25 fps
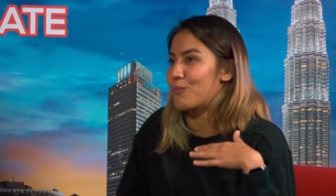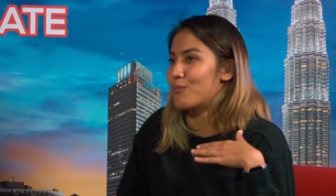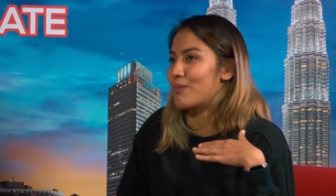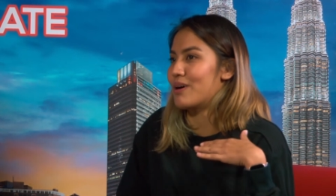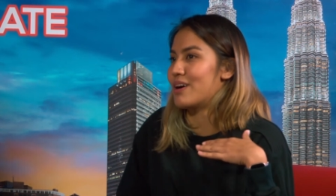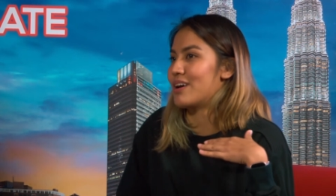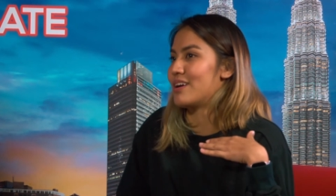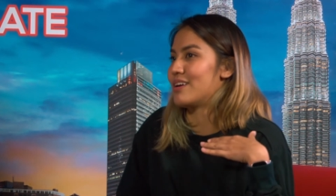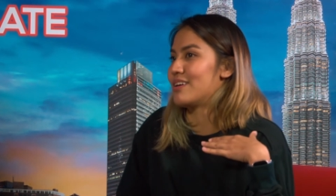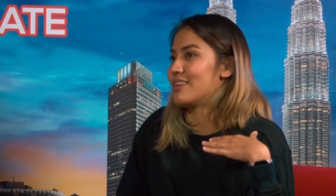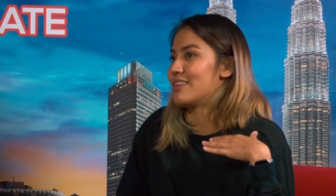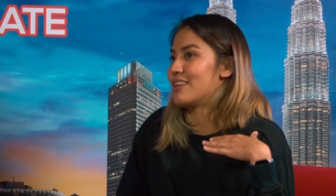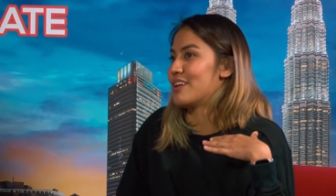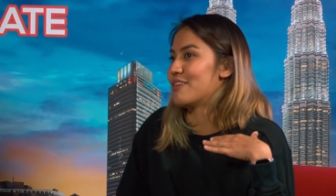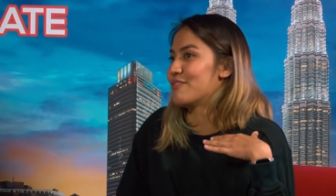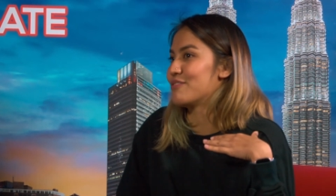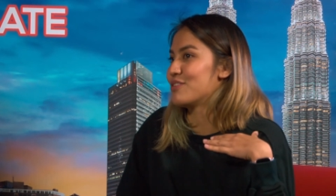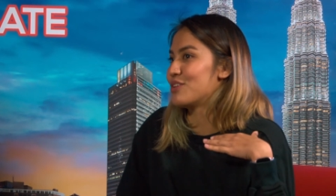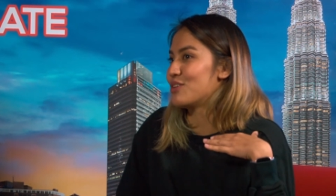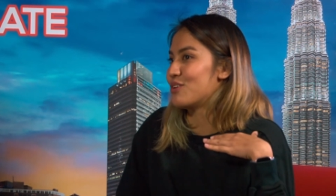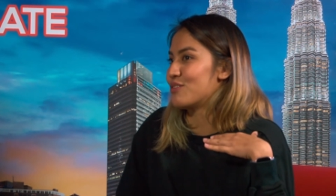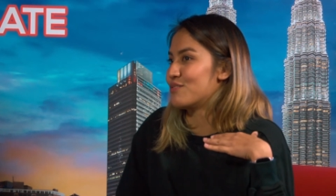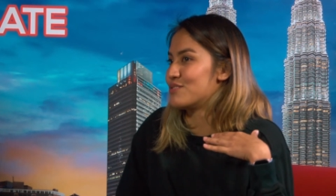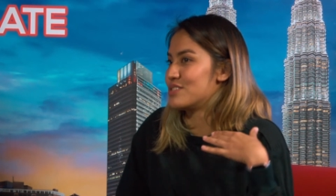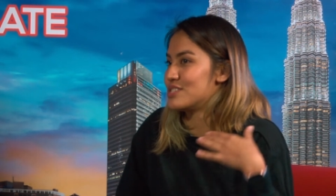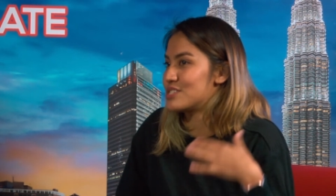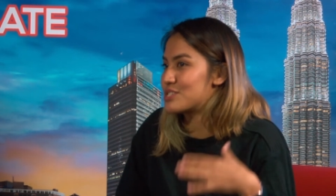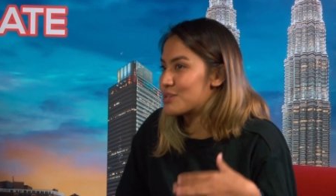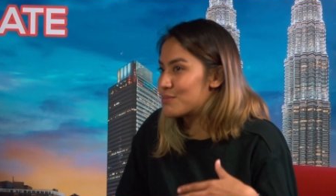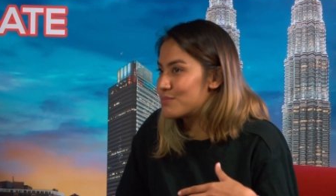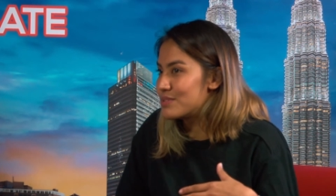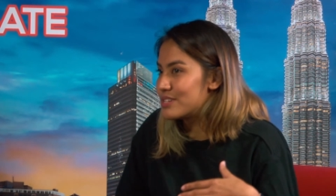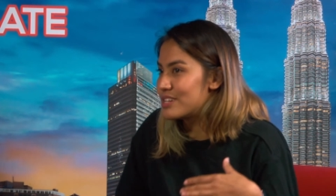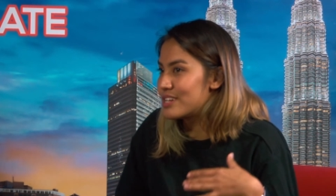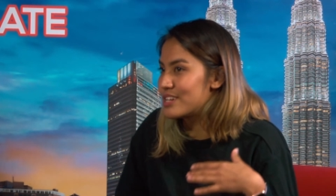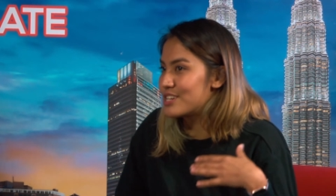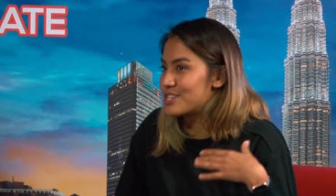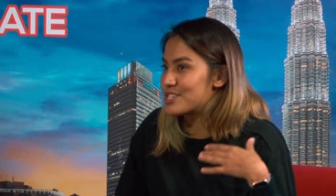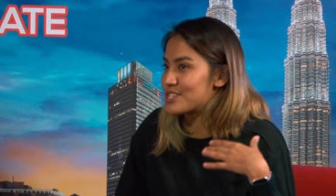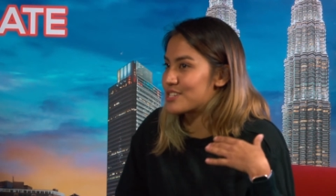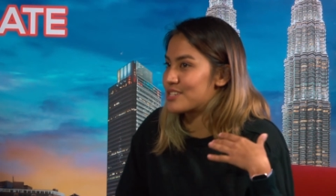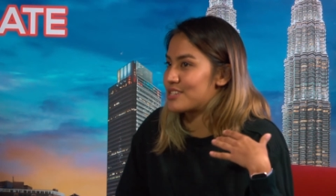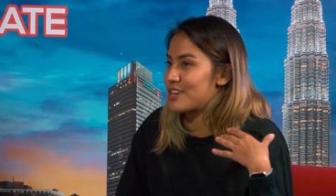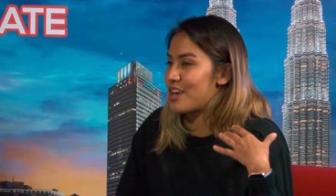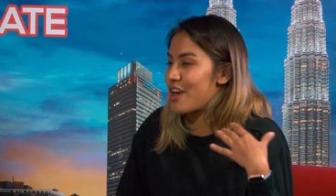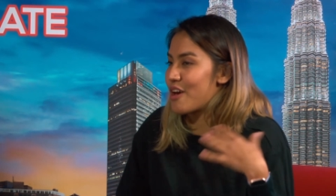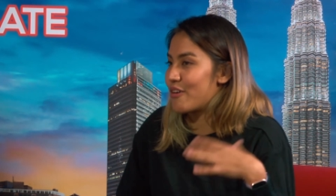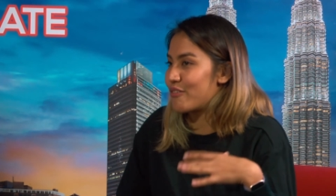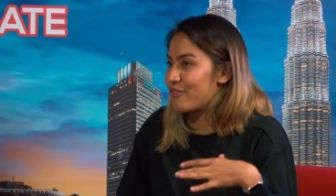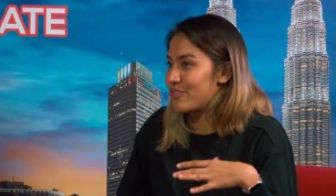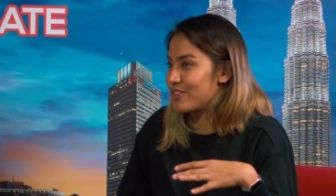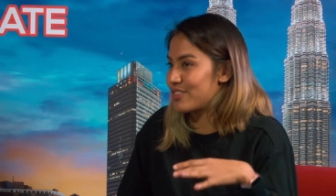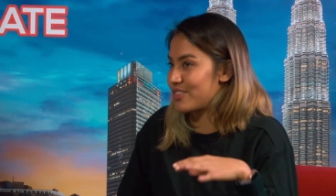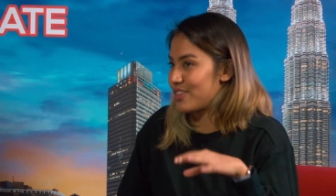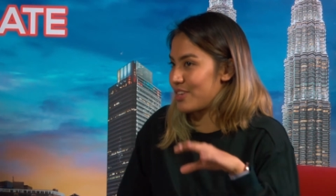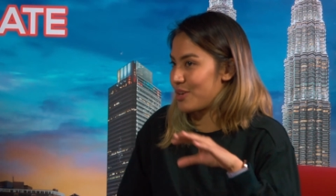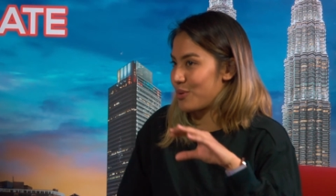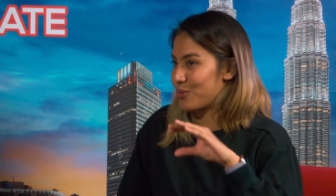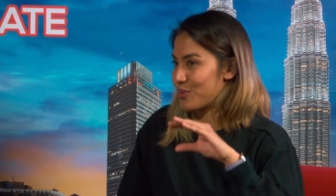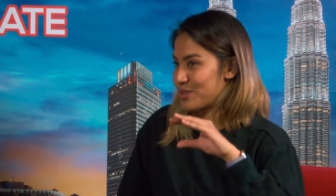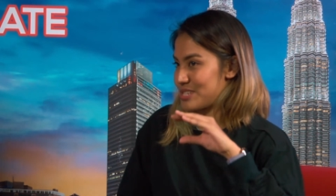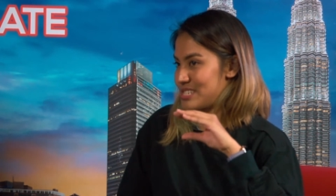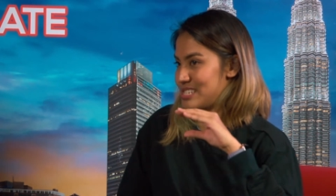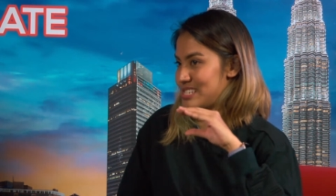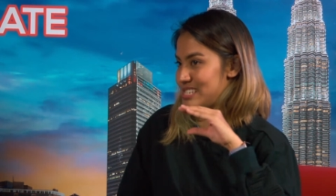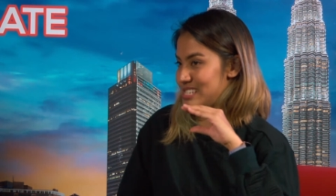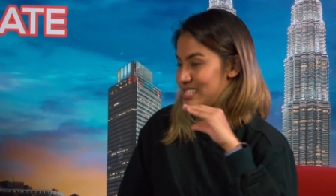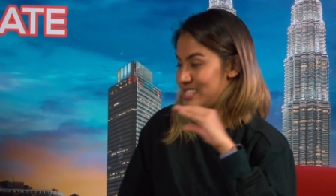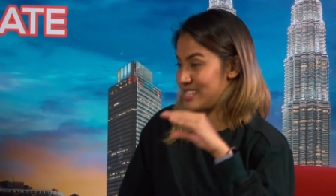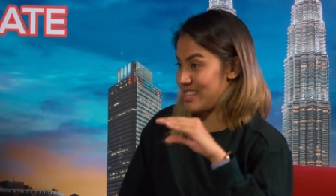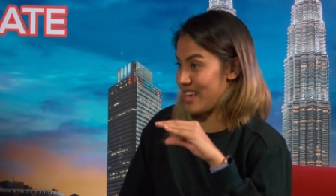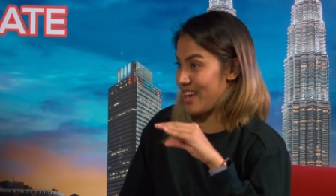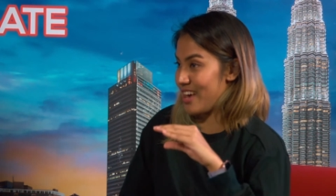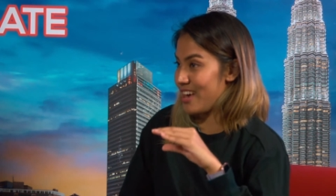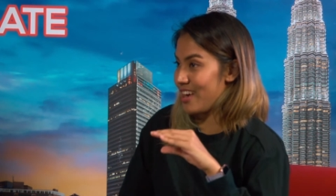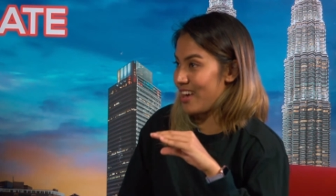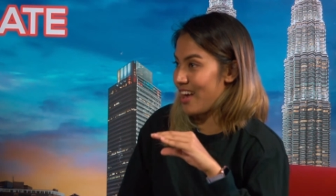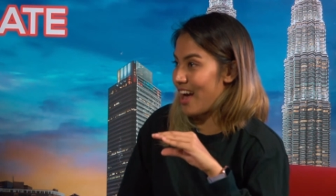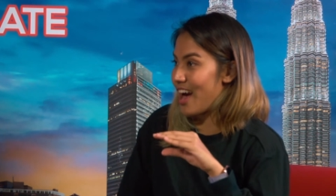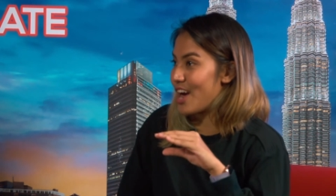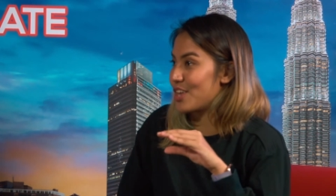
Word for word: my level of determination, everything was just there.